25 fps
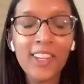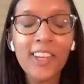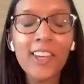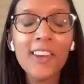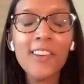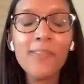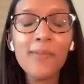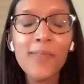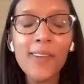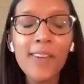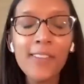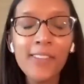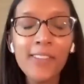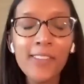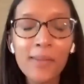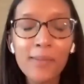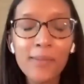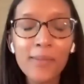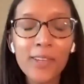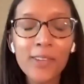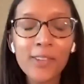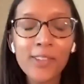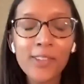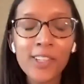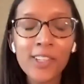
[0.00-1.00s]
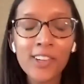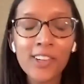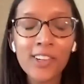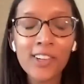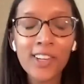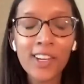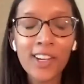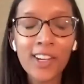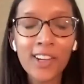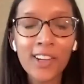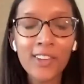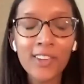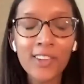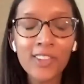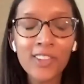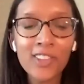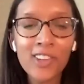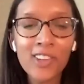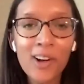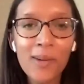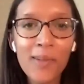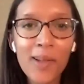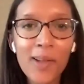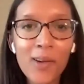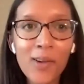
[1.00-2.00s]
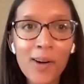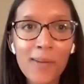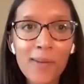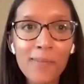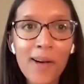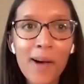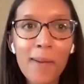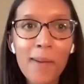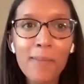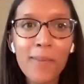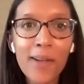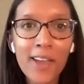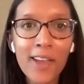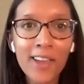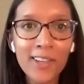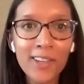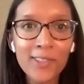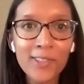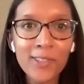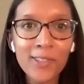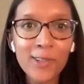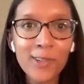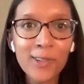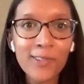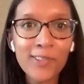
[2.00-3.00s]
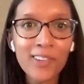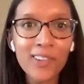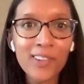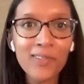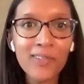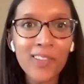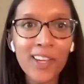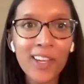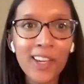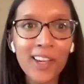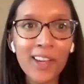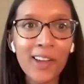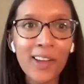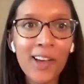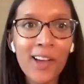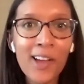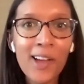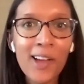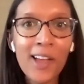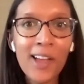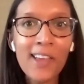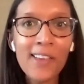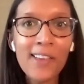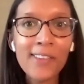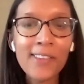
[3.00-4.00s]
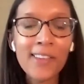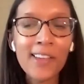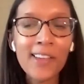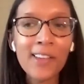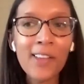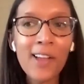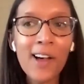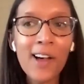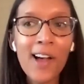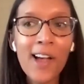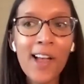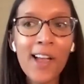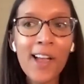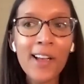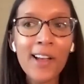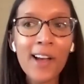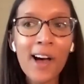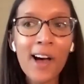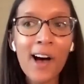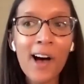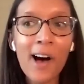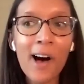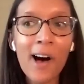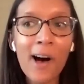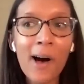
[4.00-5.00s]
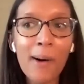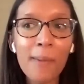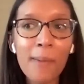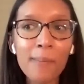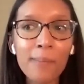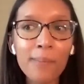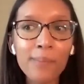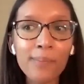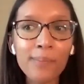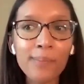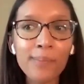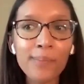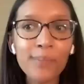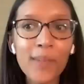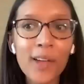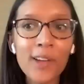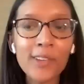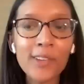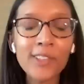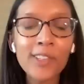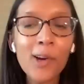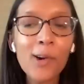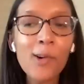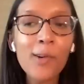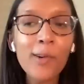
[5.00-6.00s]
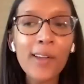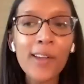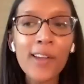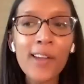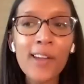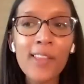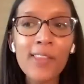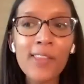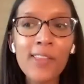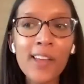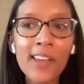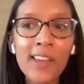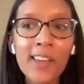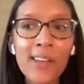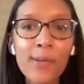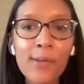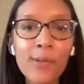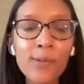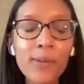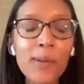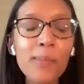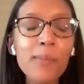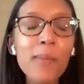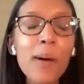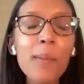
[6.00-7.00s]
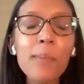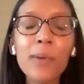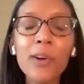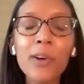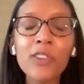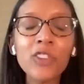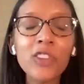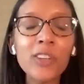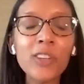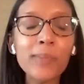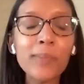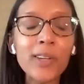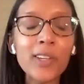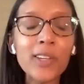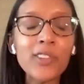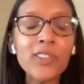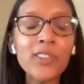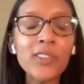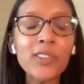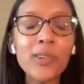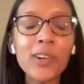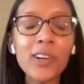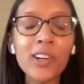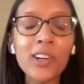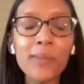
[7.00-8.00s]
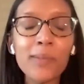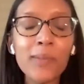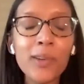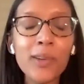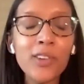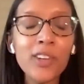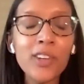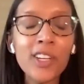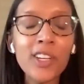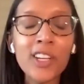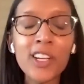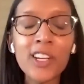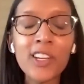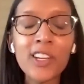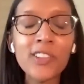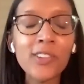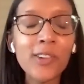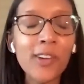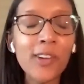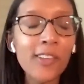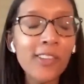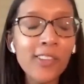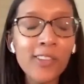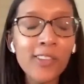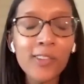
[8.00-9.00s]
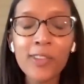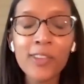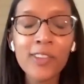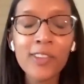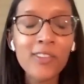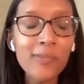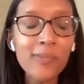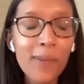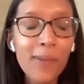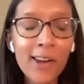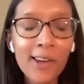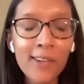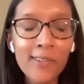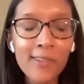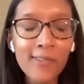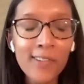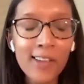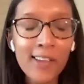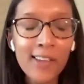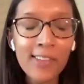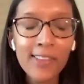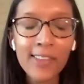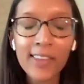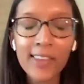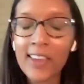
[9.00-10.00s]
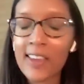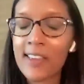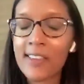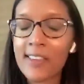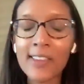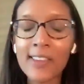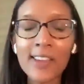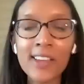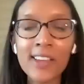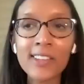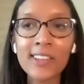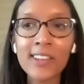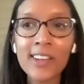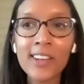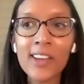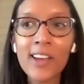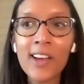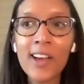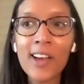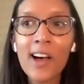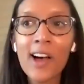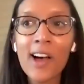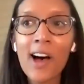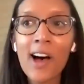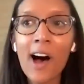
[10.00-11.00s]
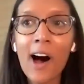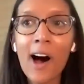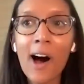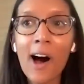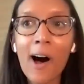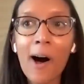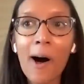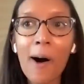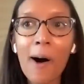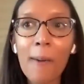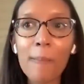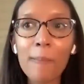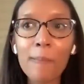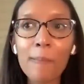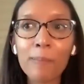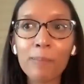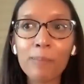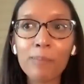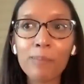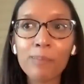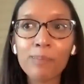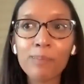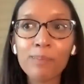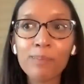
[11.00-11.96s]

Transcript: give me some utility show me what pepe can do for me is it like um, a token that gives me membership into a community to exclusive benefits is it um,